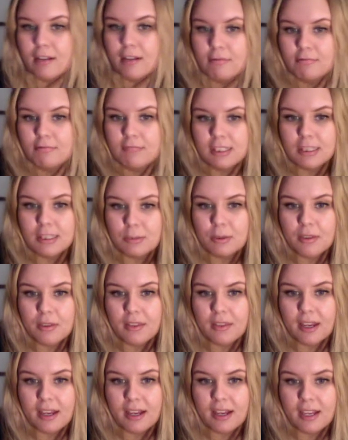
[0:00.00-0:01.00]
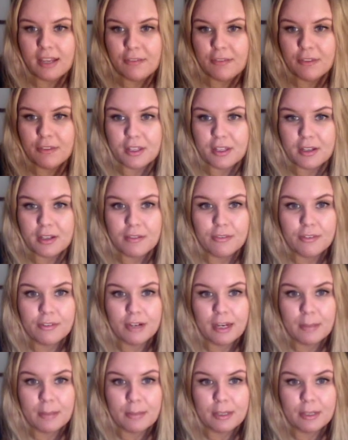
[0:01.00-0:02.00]
I really want that. I have a thing for
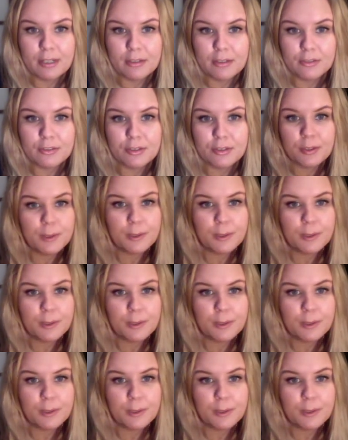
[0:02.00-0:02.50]
eyebrows.